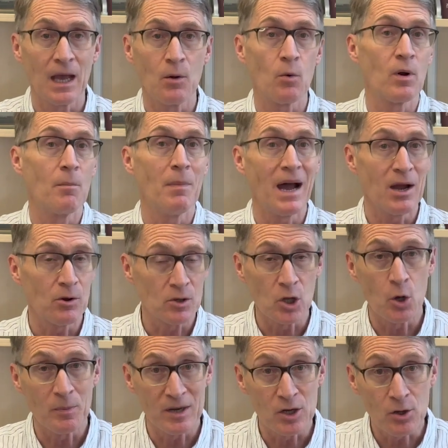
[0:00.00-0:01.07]
or
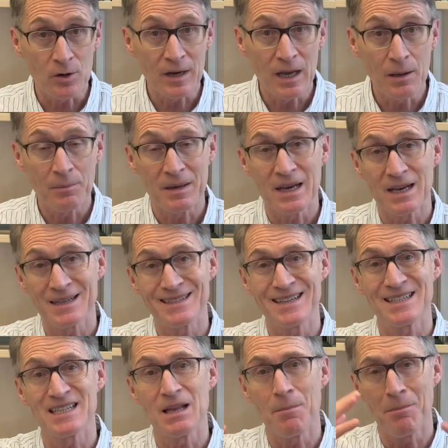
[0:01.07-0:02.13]
myoglobinuria because
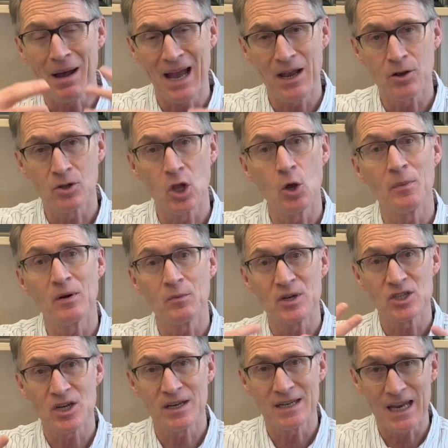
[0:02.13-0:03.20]
it's the myoglobin
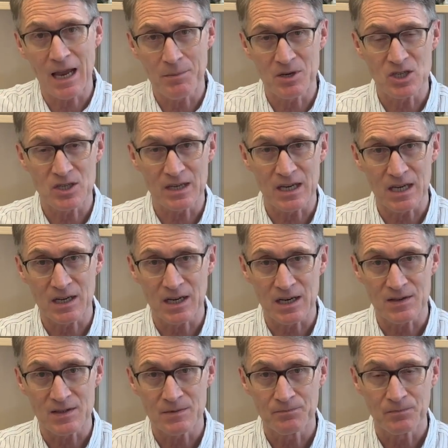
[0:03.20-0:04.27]
which can damage the
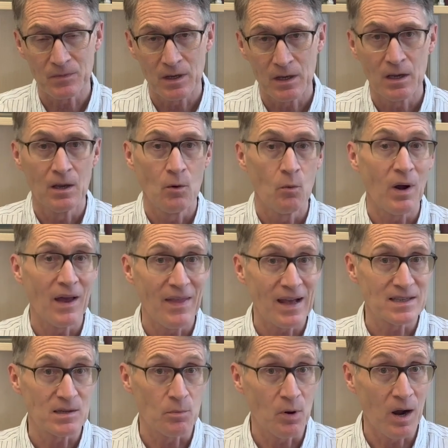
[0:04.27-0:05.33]
kidneys. Why
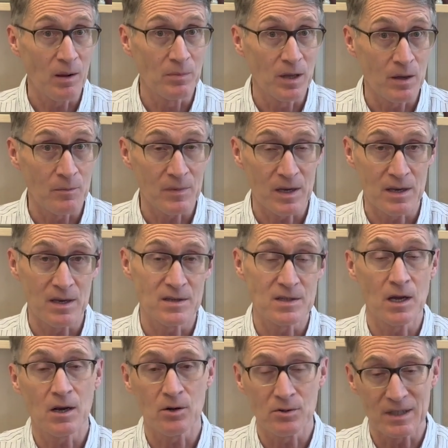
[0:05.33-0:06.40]
that's a problem is
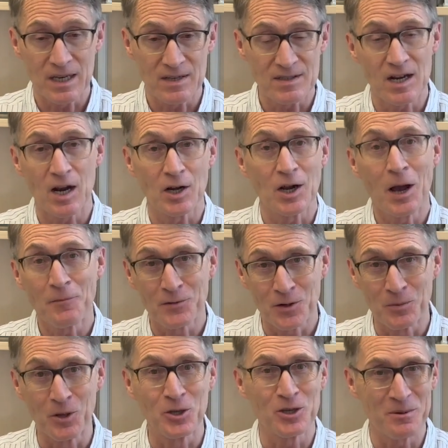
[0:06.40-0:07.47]
not only is it
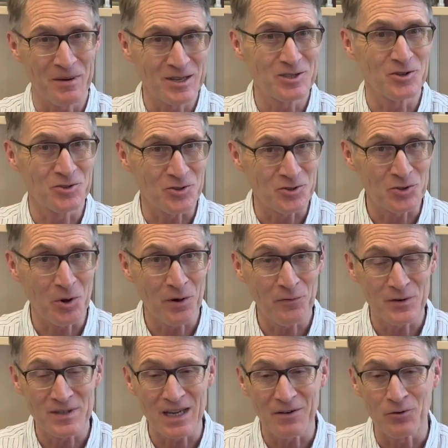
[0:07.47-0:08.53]
uncomfortable and your muscles are sore
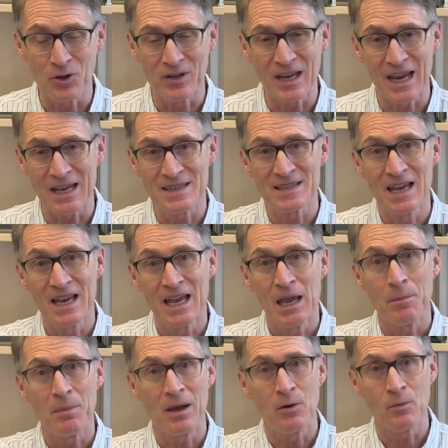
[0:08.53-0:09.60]
for several days,
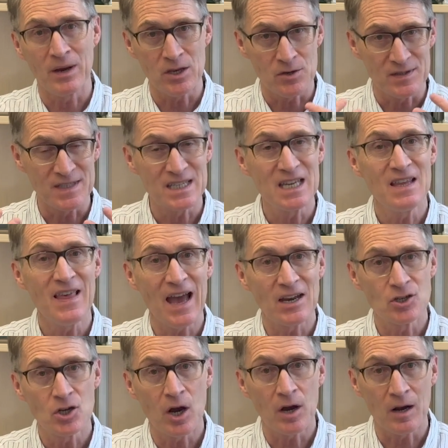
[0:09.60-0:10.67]
but when you see
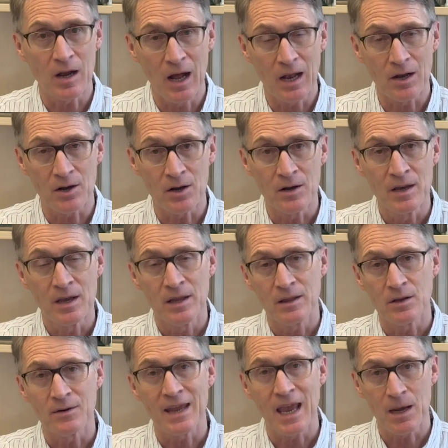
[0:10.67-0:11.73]
that dark color,
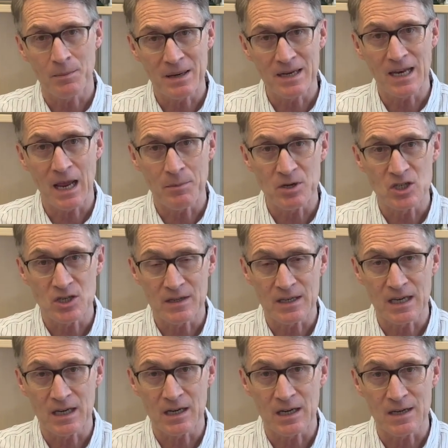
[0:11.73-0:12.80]
there can be damage to the
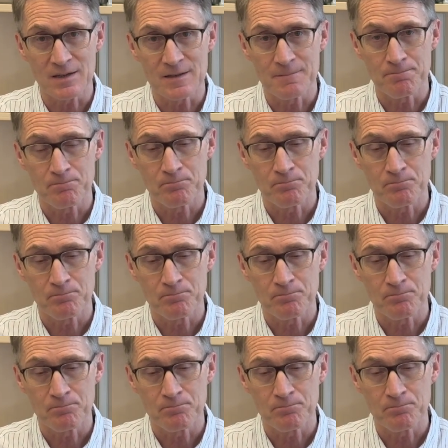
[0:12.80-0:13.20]
kidneys.